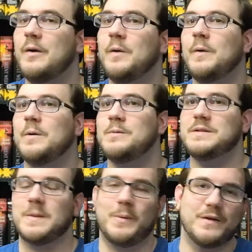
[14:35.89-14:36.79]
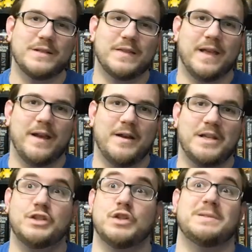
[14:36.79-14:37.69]
who was the person there,
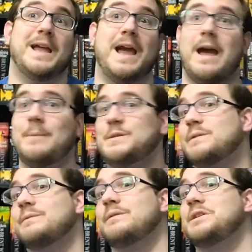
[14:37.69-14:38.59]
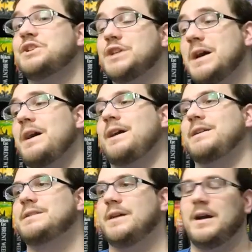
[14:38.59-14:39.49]
and he's just absolutely
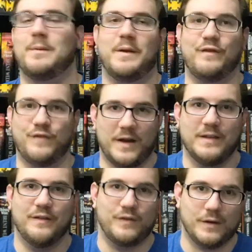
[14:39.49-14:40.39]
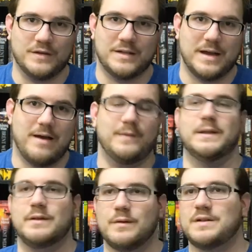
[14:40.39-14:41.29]
shocked when he finally figures it out,
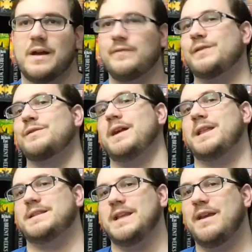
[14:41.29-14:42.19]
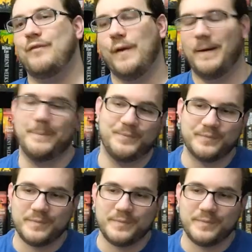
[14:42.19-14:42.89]
and then goes off to try and save her,